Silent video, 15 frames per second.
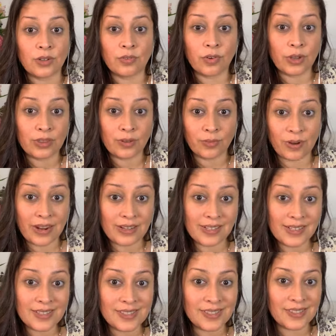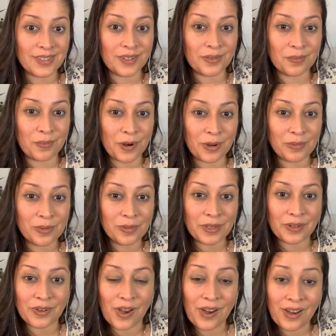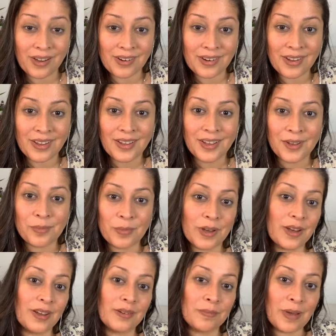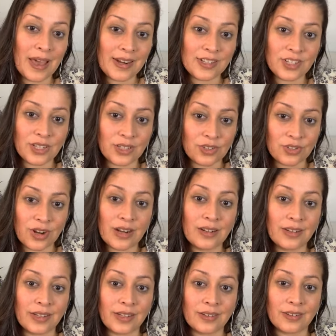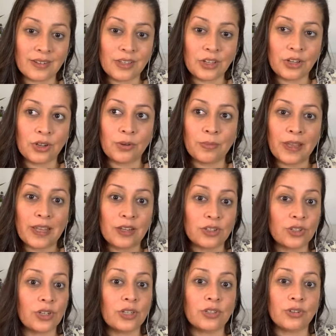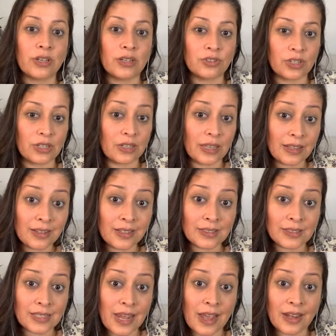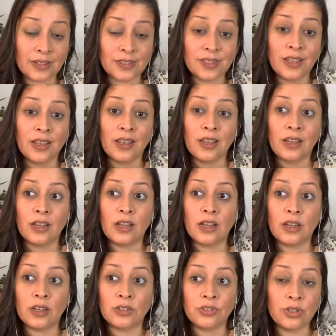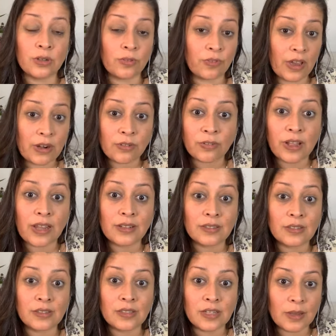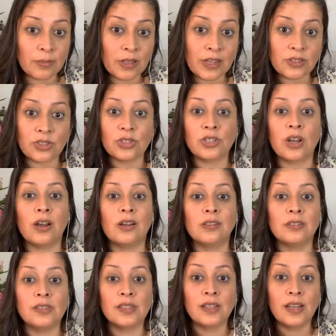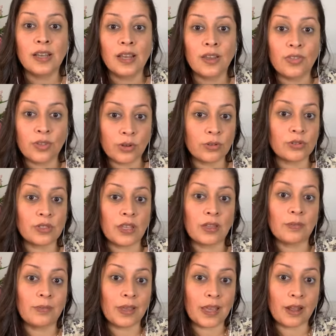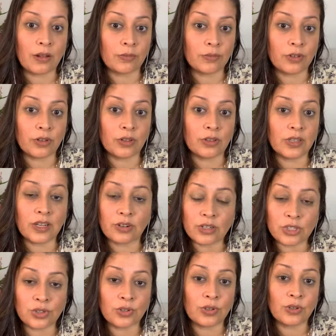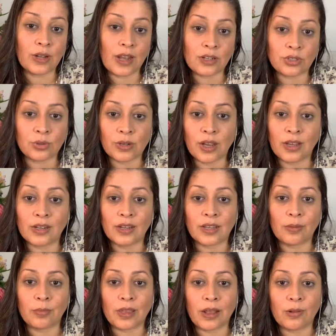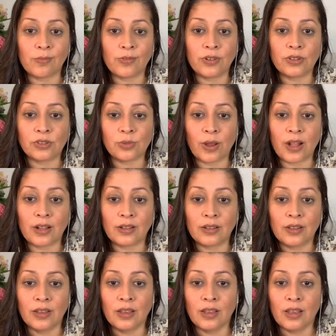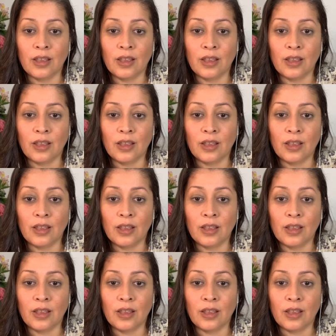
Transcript: to avoid the redness? Probably not. But managing adrenaline, you know, making sure you're doing adrenal healing snacks, uh, adrenal fight or flight stabilizer shots, those can be helpful. Licorice root, ashwagandha can be helpful as well.